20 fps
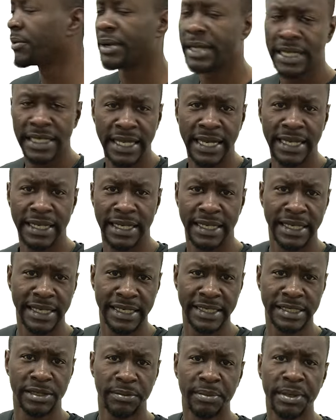or anything that
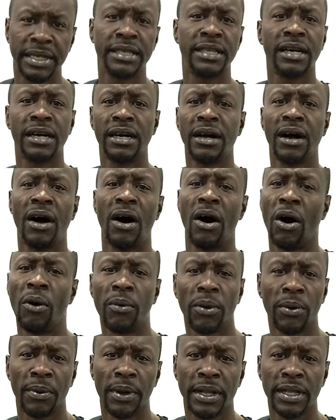needs to be done. All
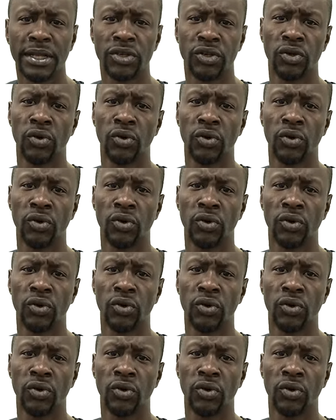we're really